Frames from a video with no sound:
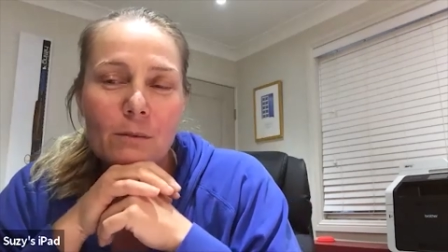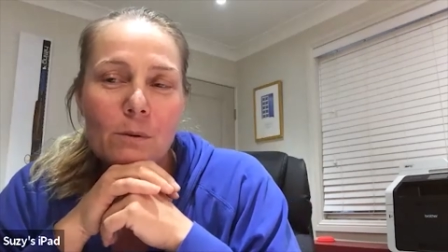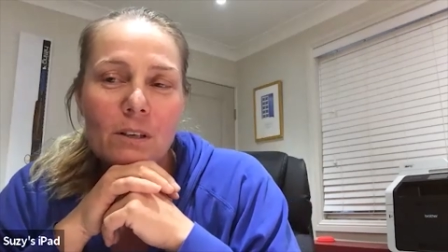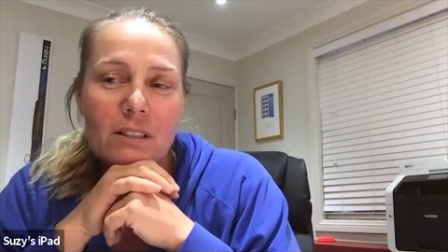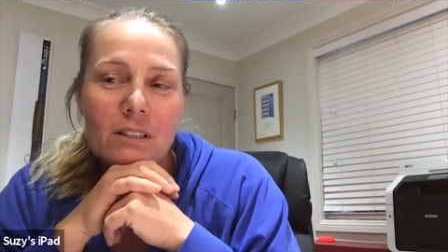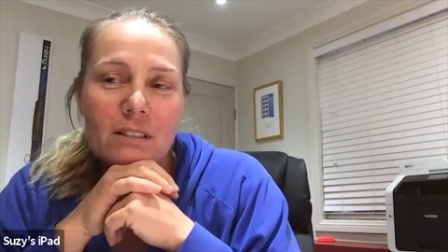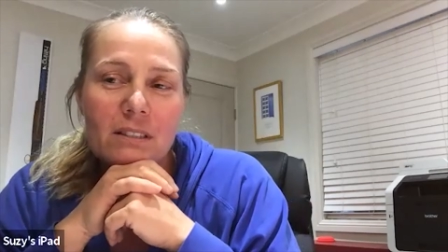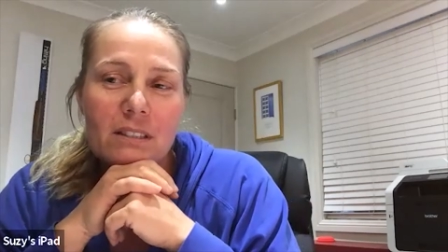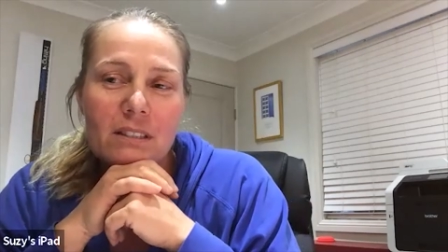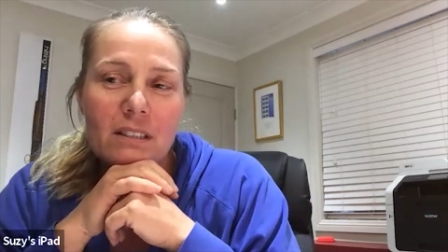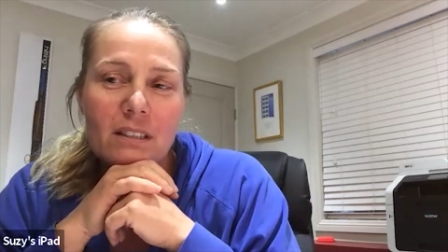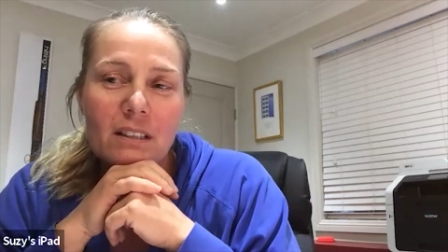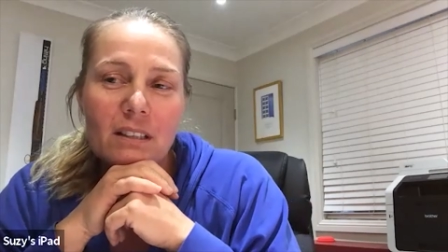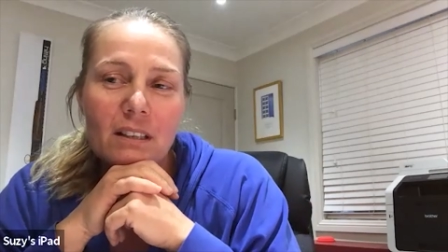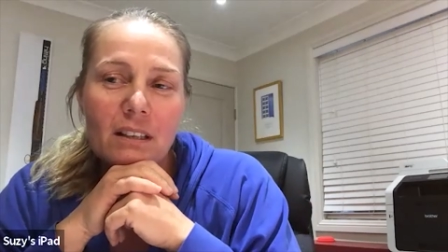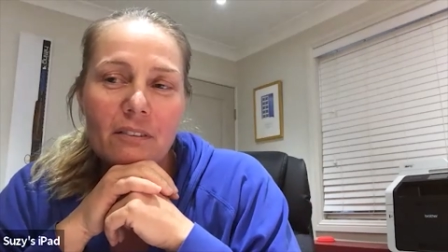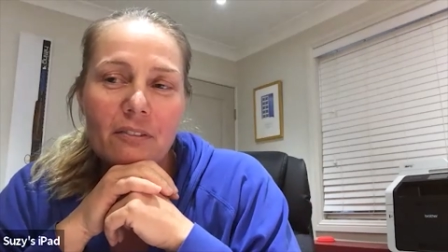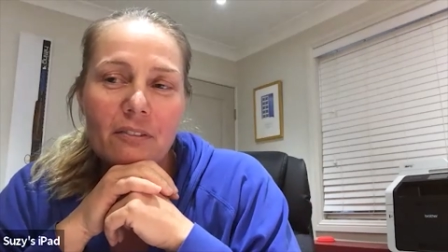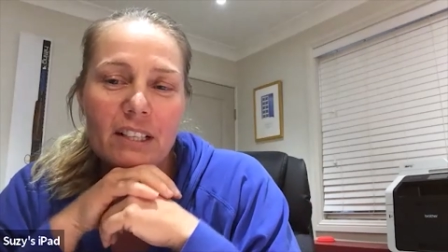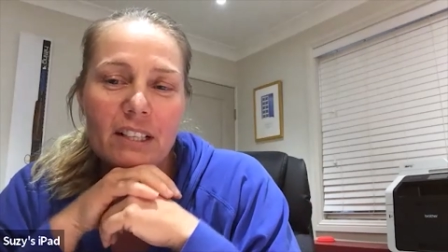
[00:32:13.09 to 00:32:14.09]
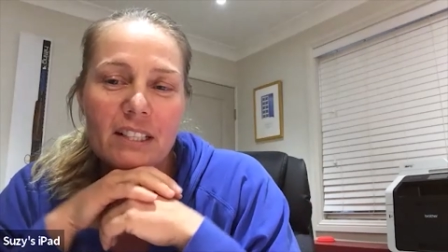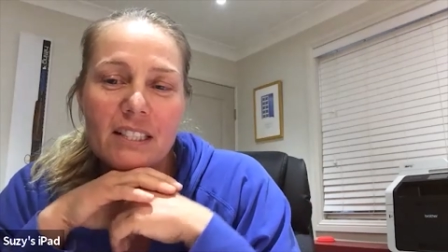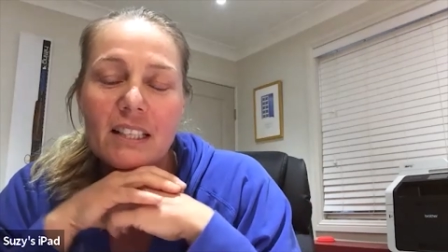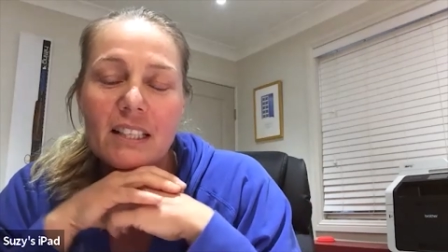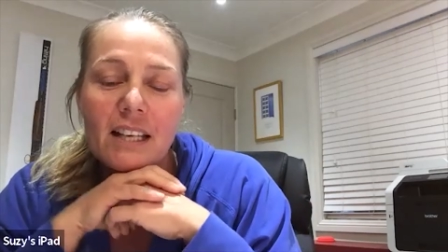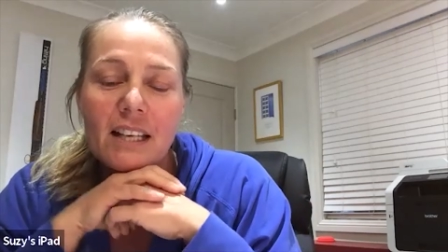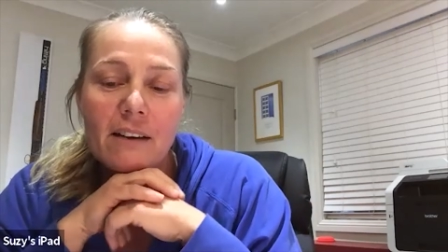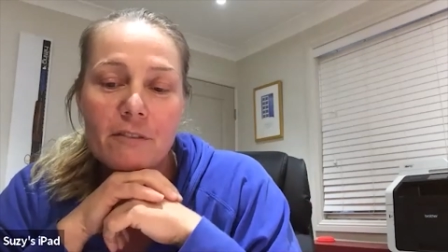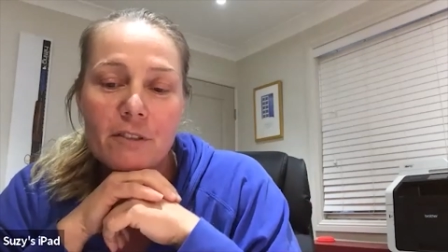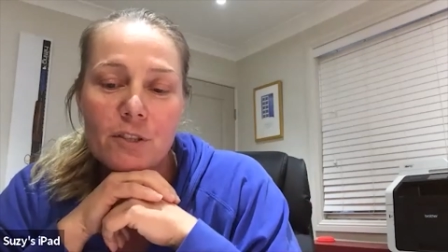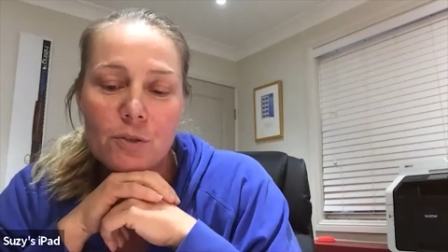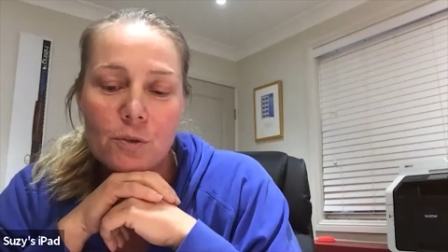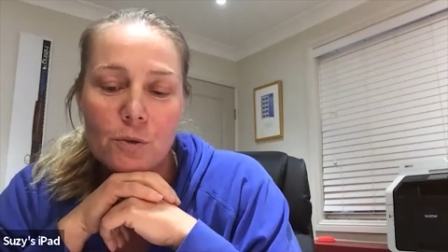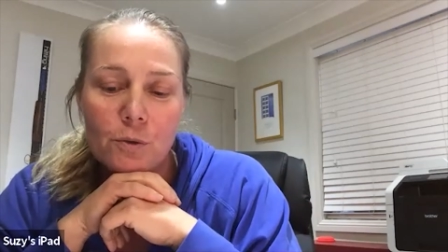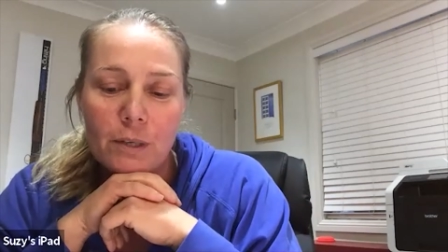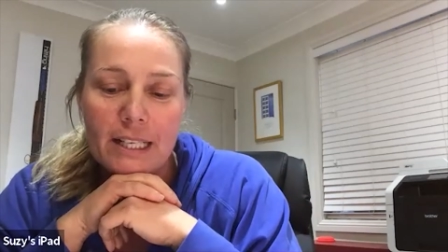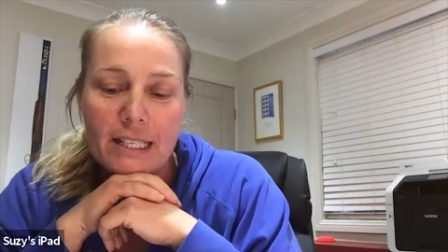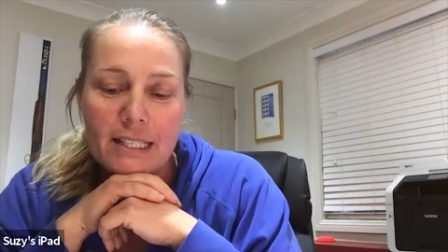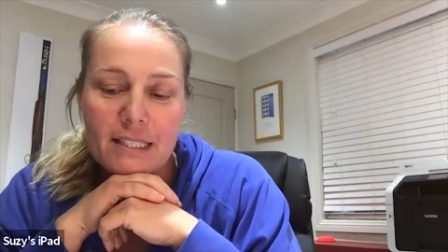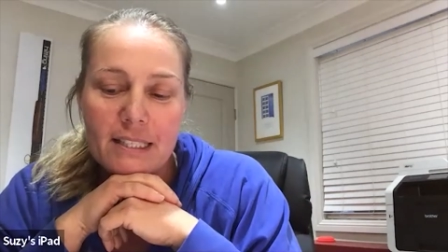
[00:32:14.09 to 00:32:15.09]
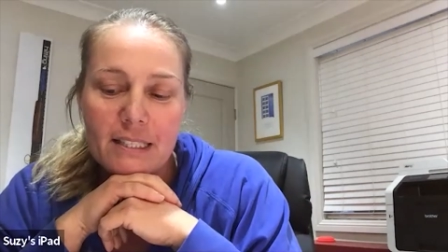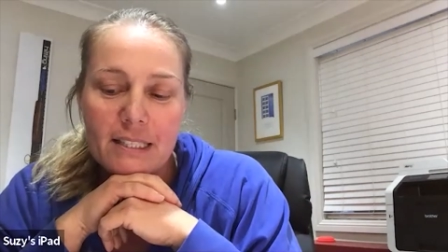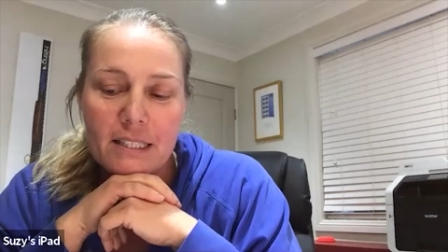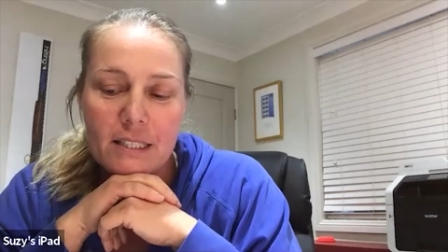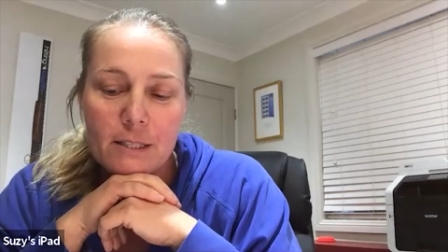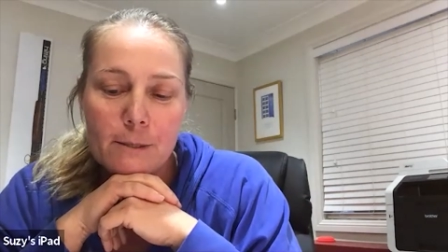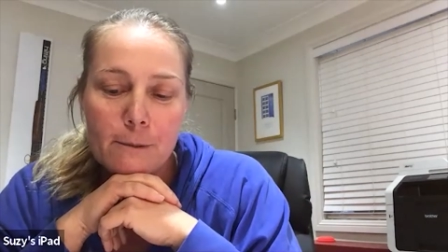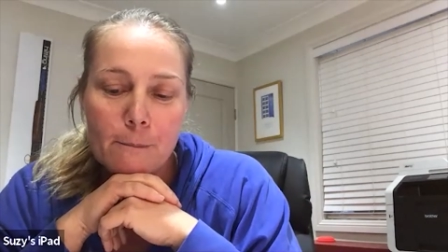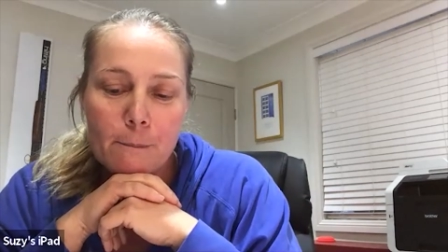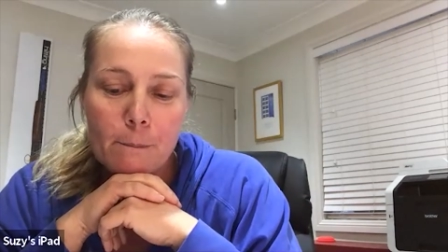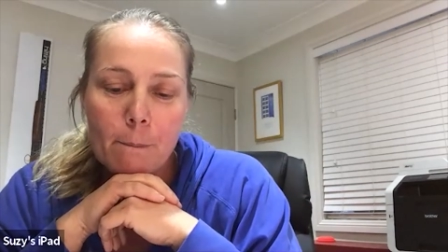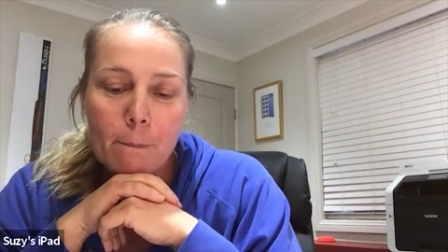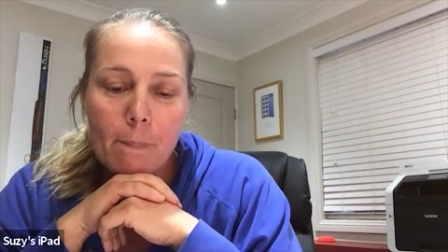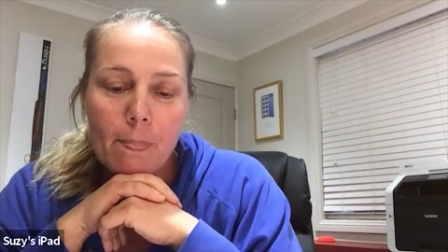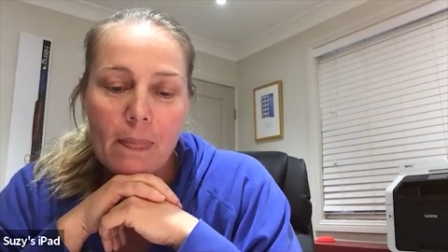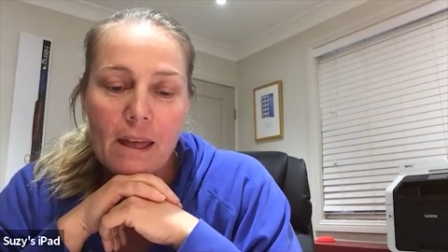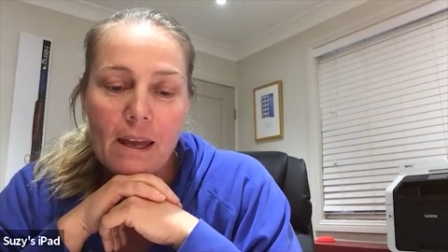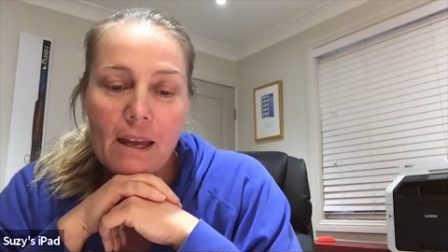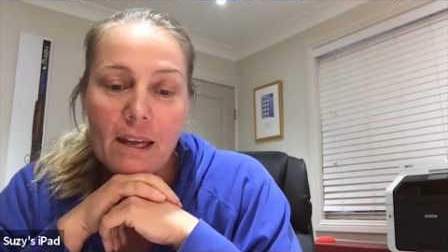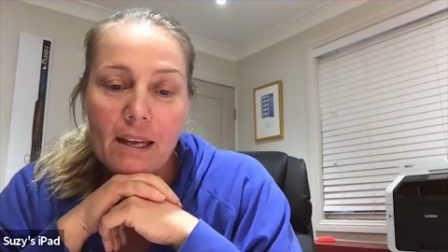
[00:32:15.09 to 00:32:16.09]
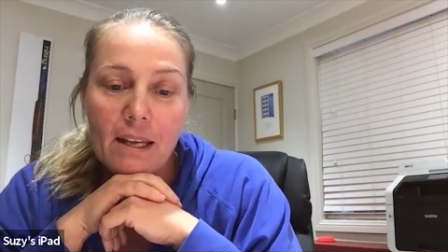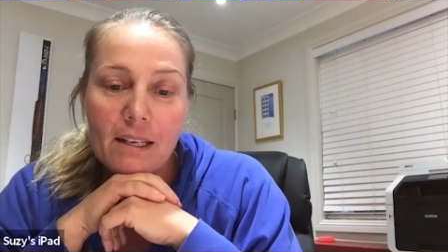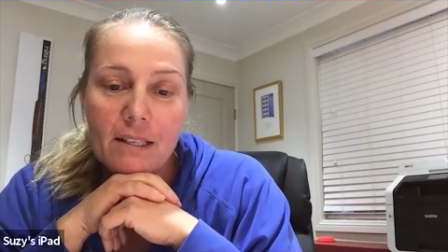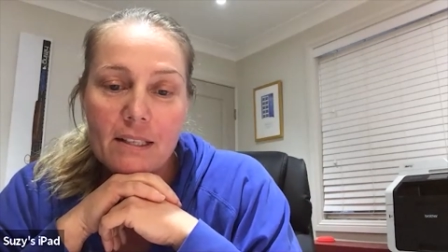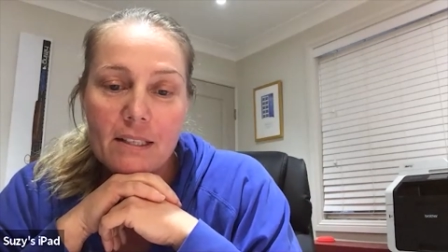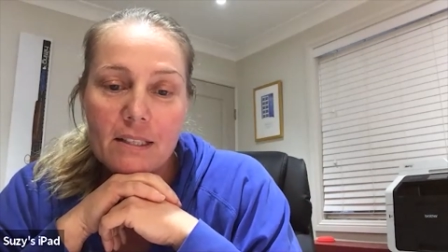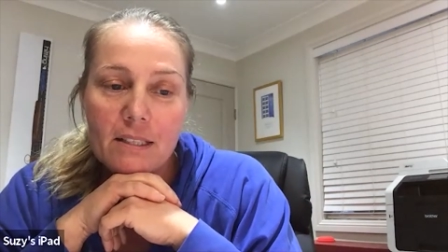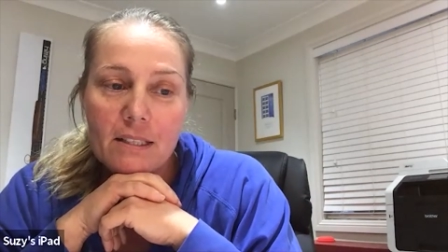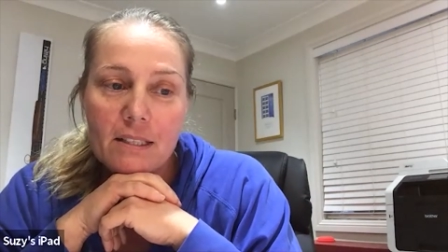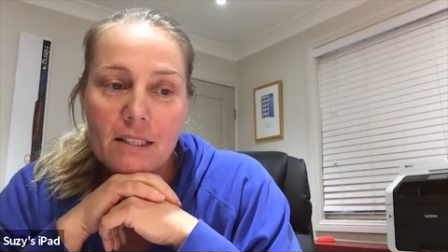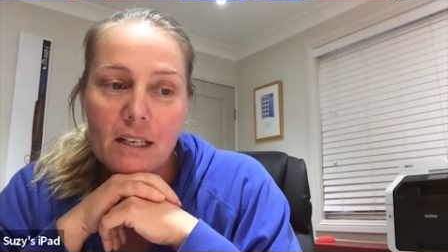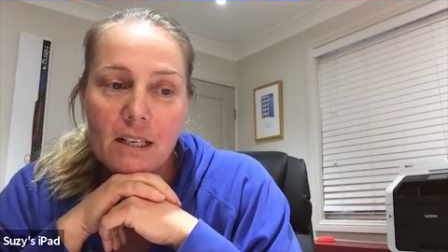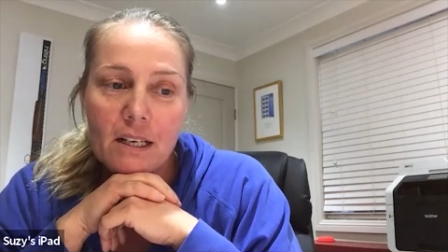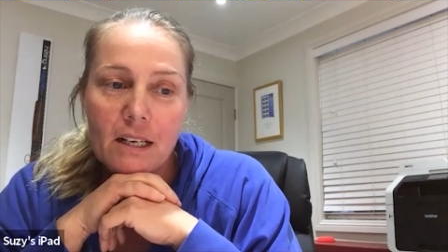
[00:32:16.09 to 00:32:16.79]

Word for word: was that if I didn't have a choice and